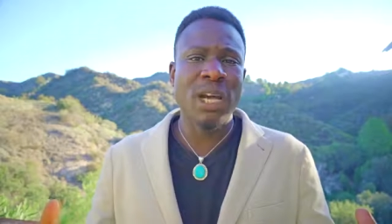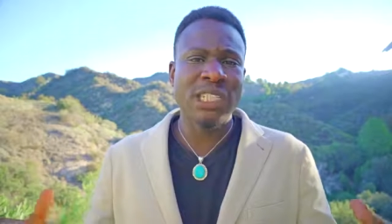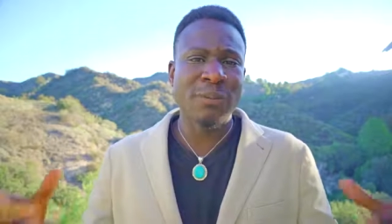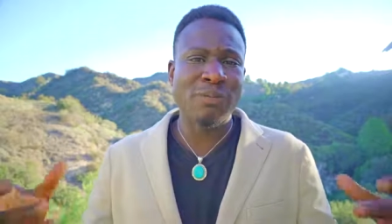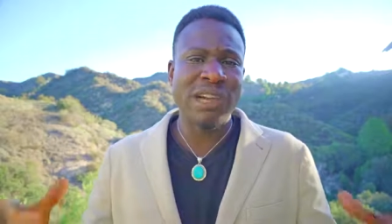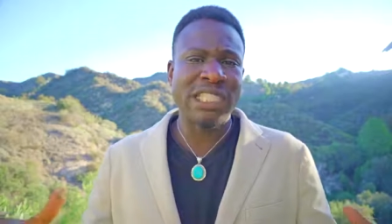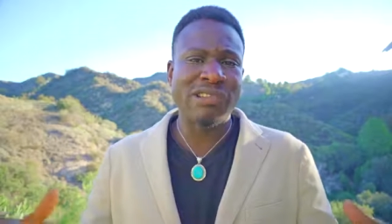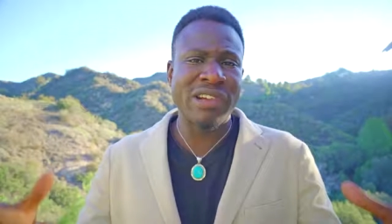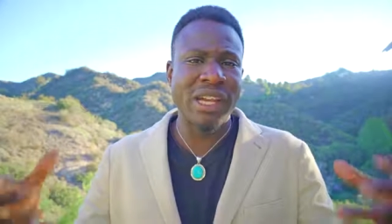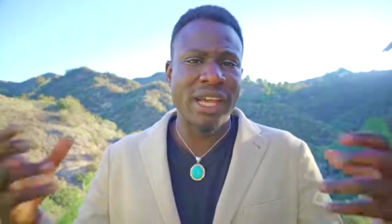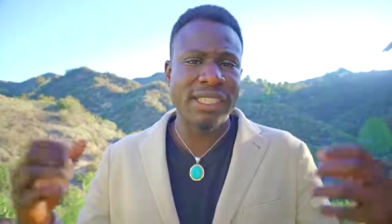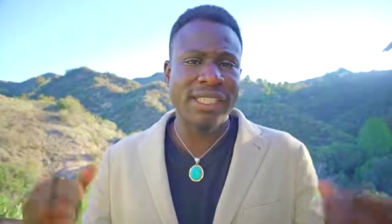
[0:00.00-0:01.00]
much pressure
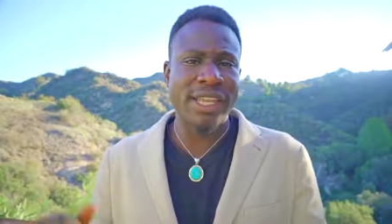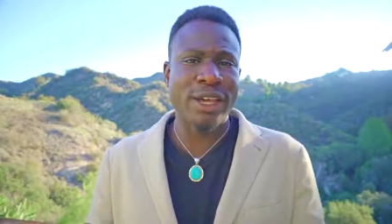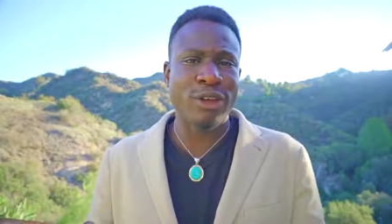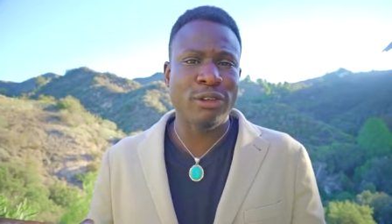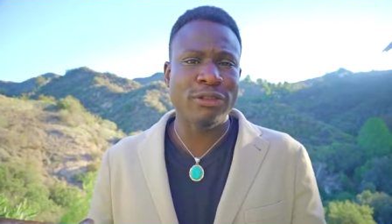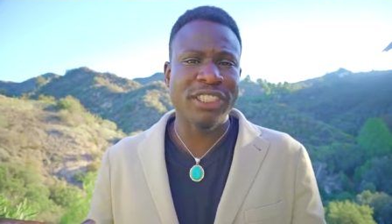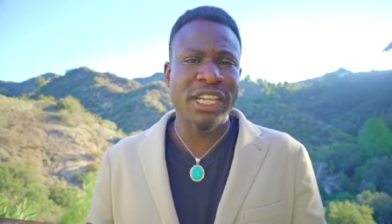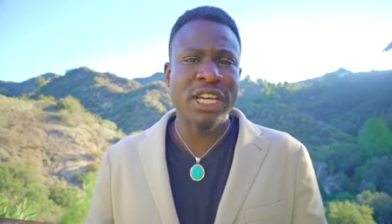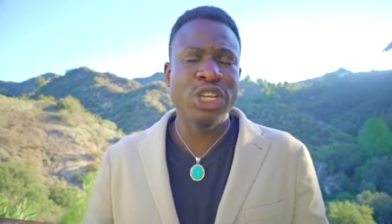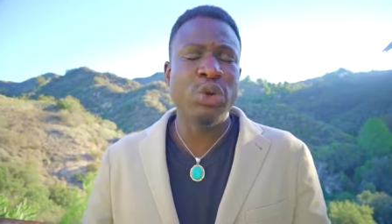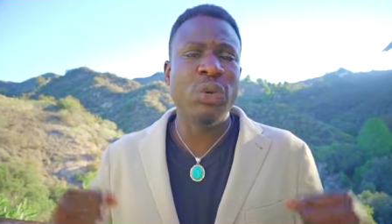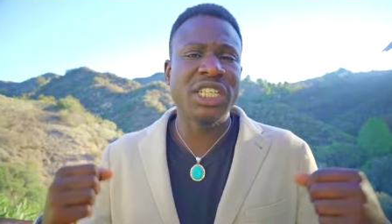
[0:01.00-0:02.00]
on ourselves
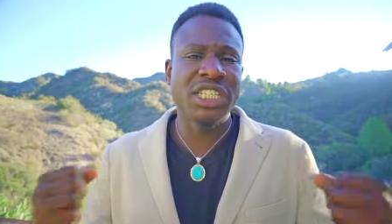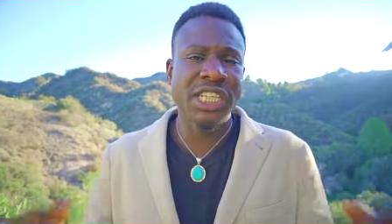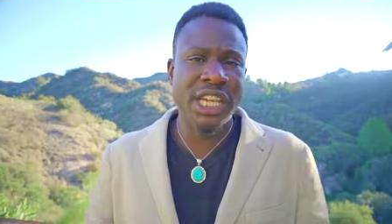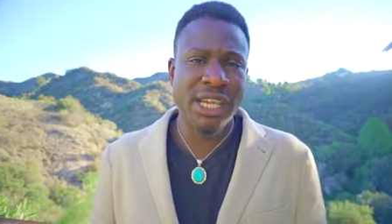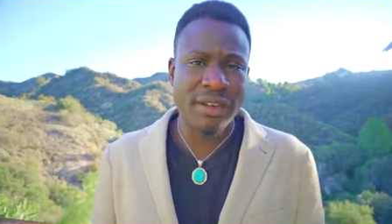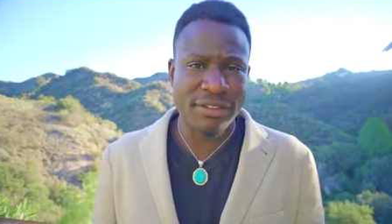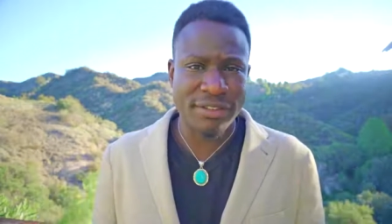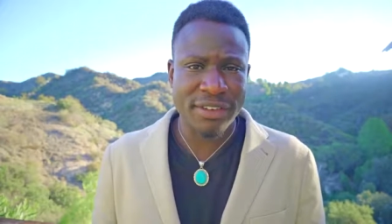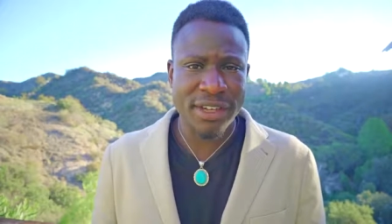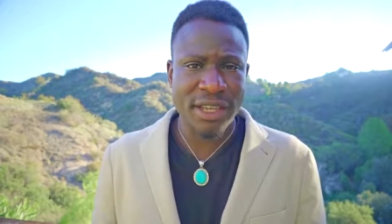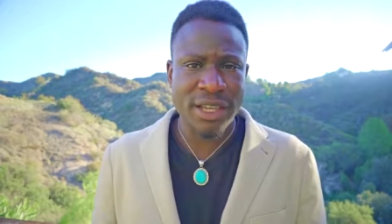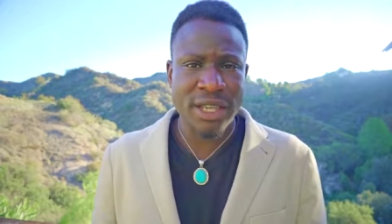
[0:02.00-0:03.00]
to achieve.
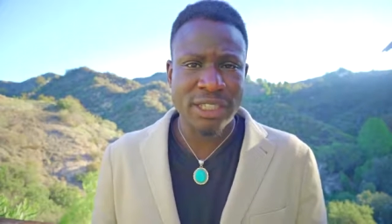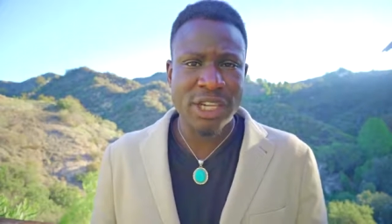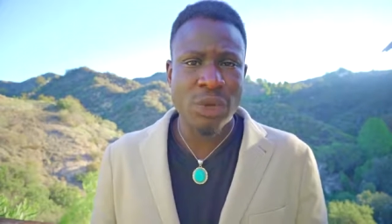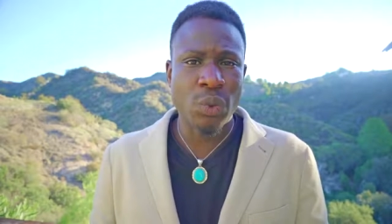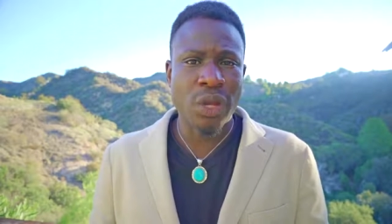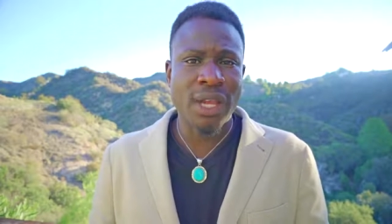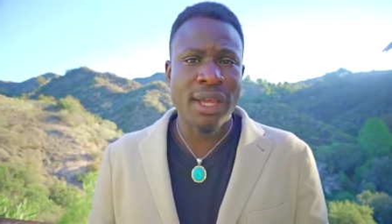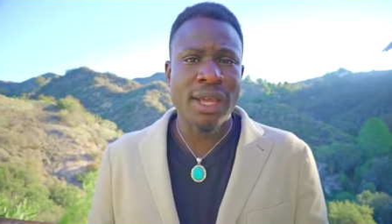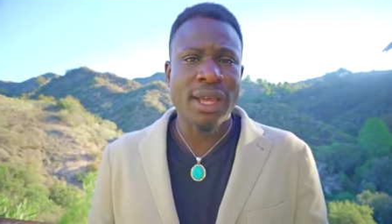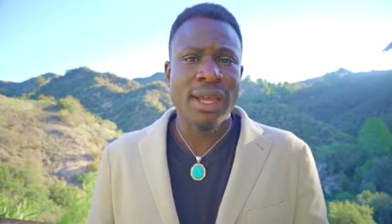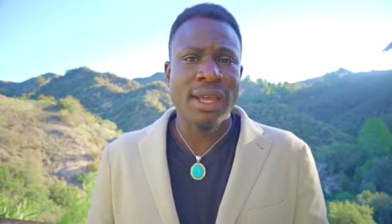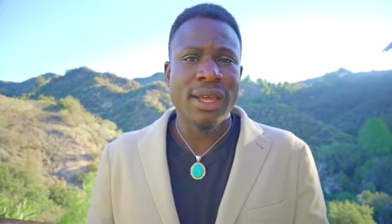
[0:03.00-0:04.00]
So you want to
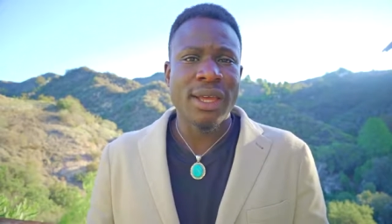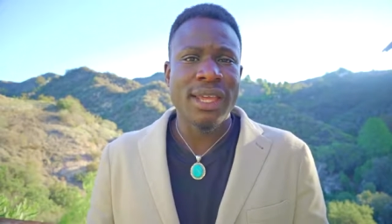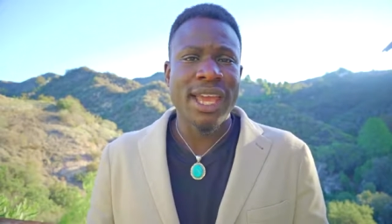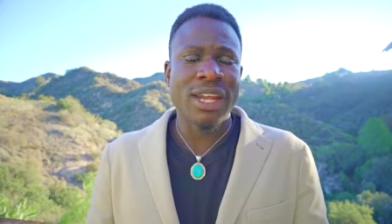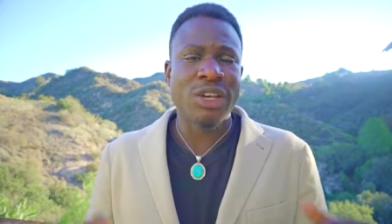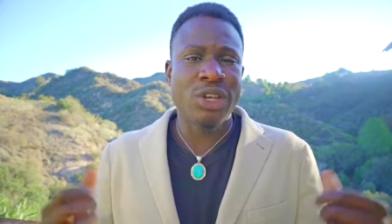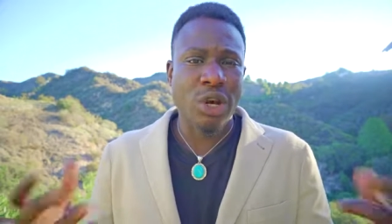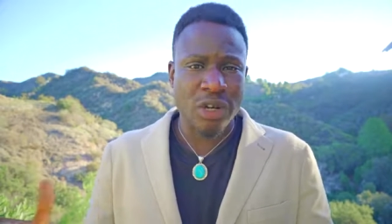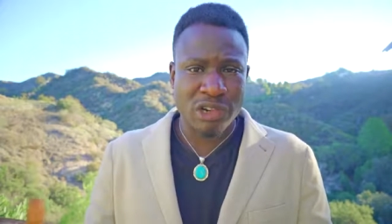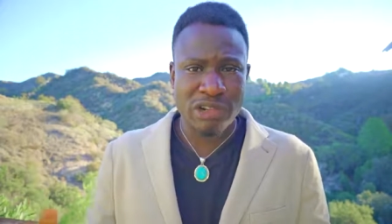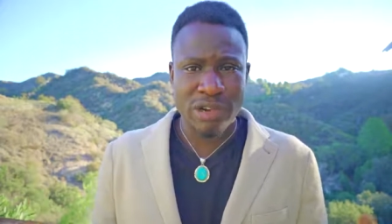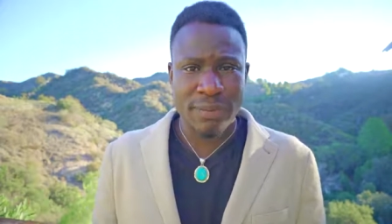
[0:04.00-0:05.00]
get a
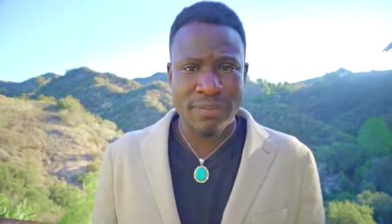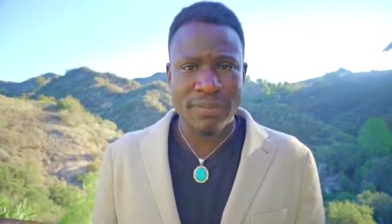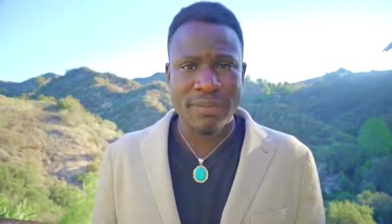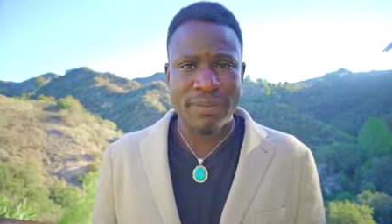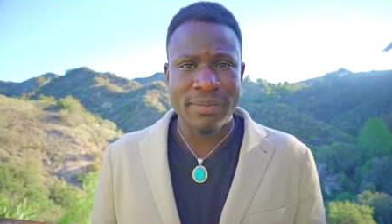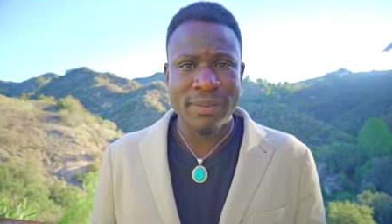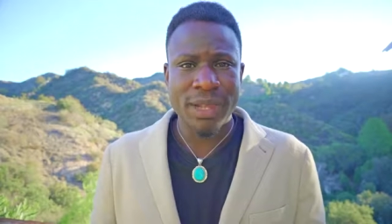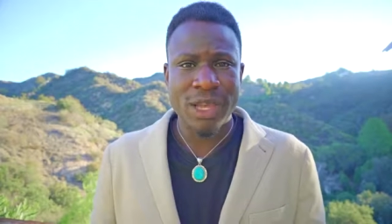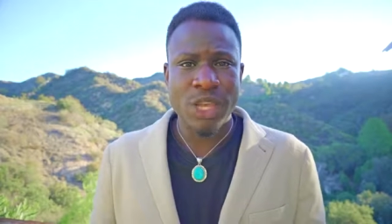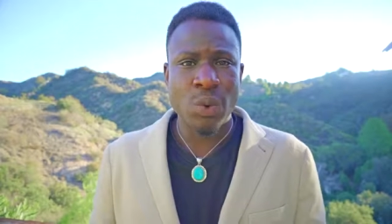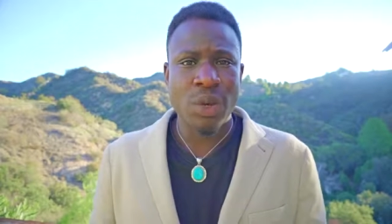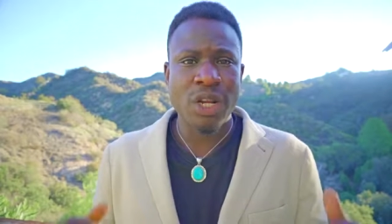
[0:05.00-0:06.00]
doctorate.
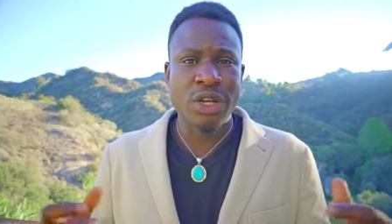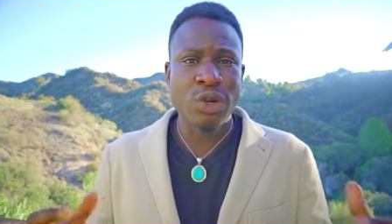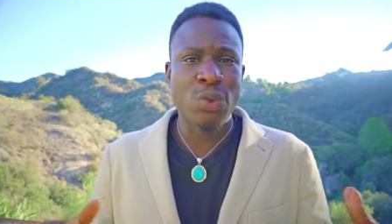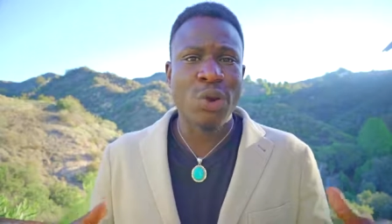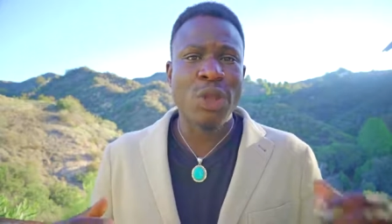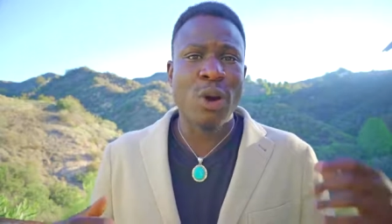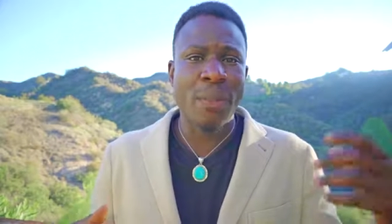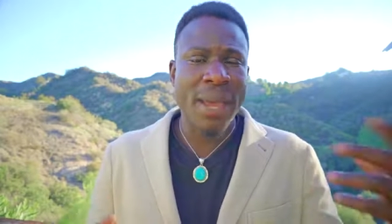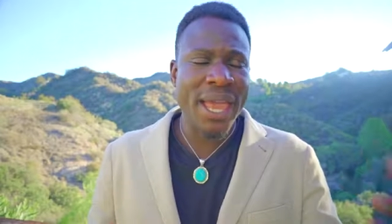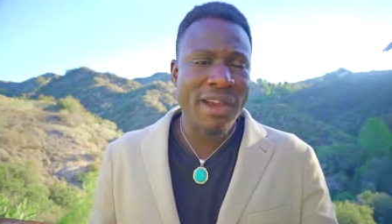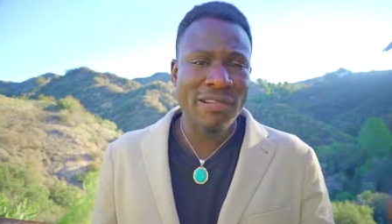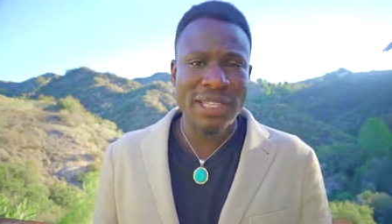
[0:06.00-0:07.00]
You want to do what your
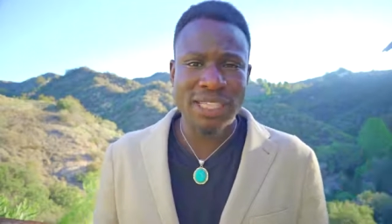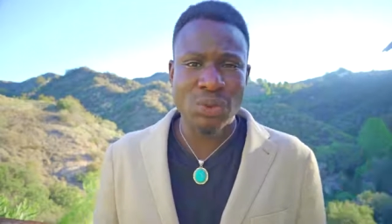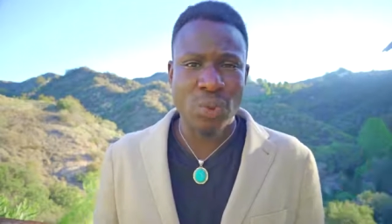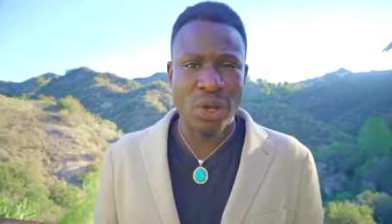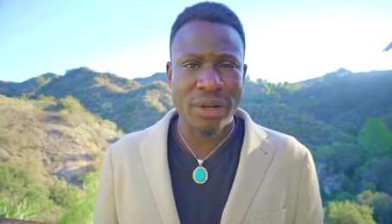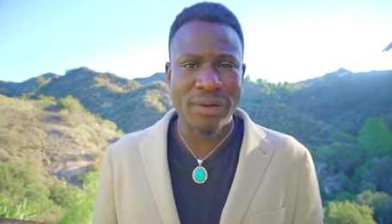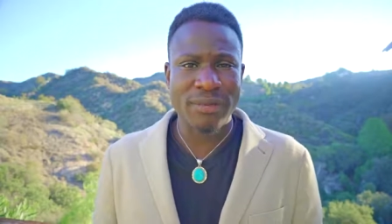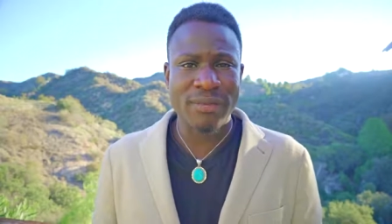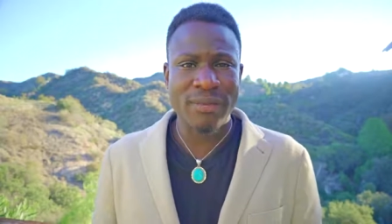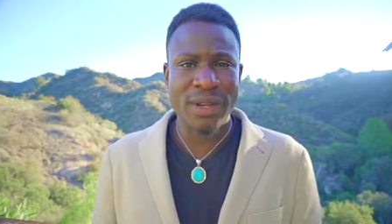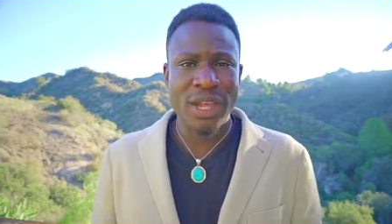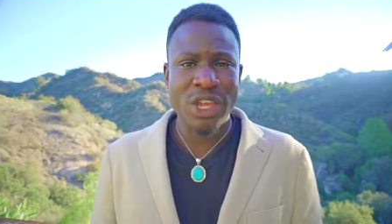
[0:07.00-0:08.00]
parents want.
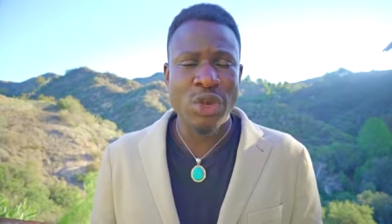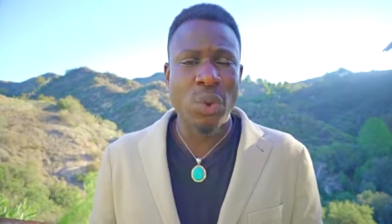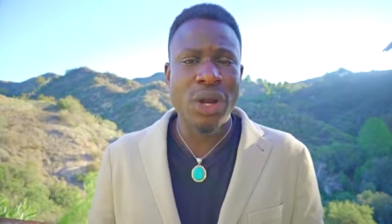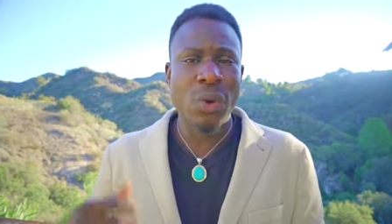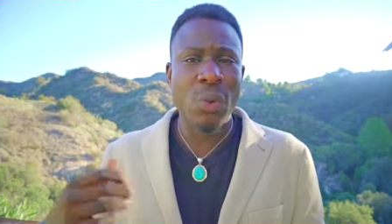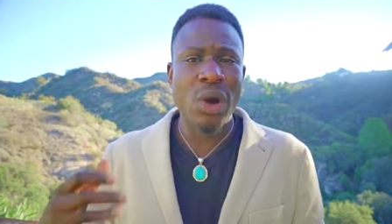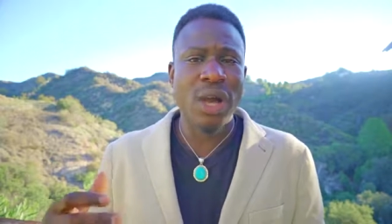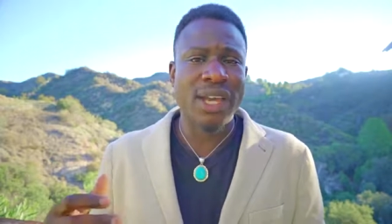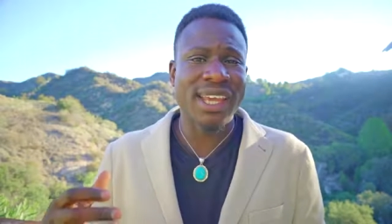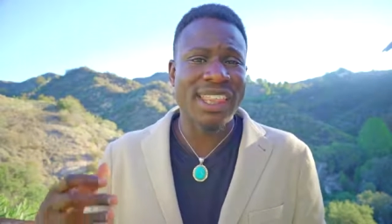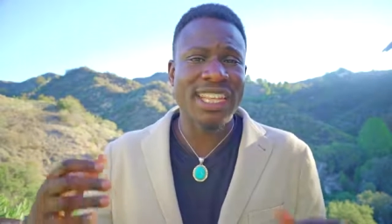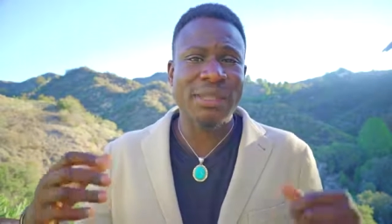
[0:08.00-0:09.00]
You want to
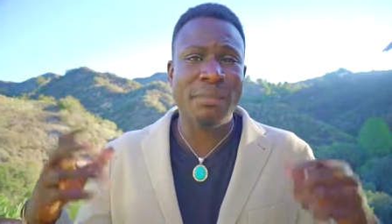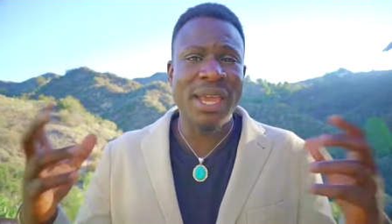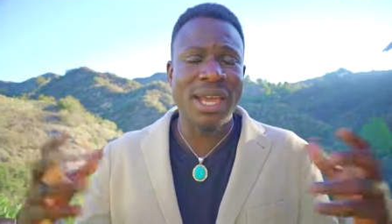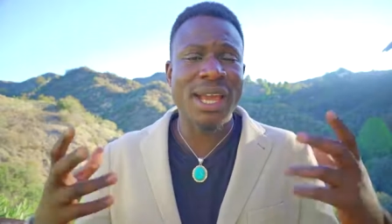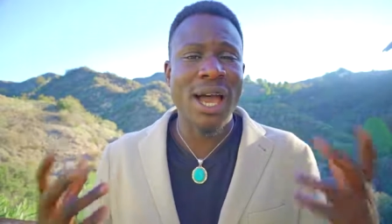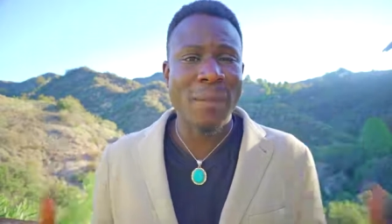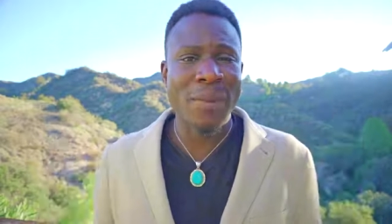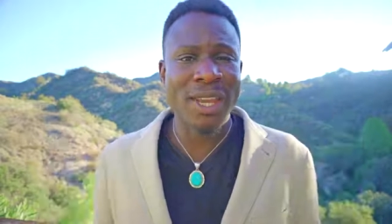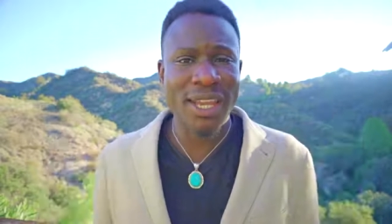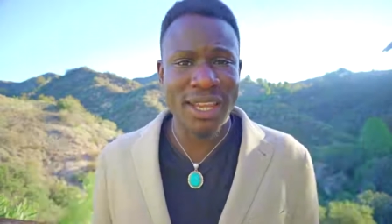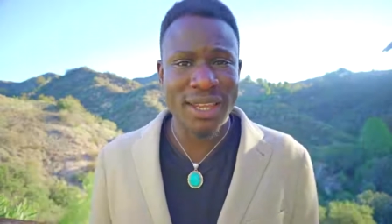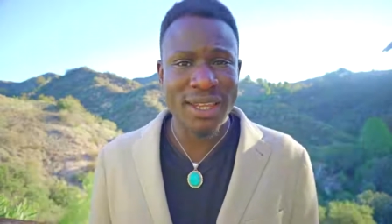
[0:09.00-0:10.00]
work at this big
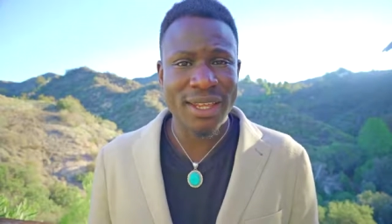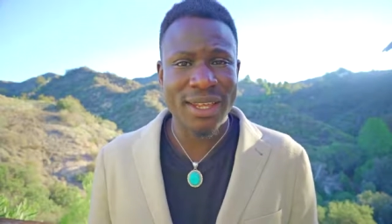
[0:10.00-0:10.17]
company.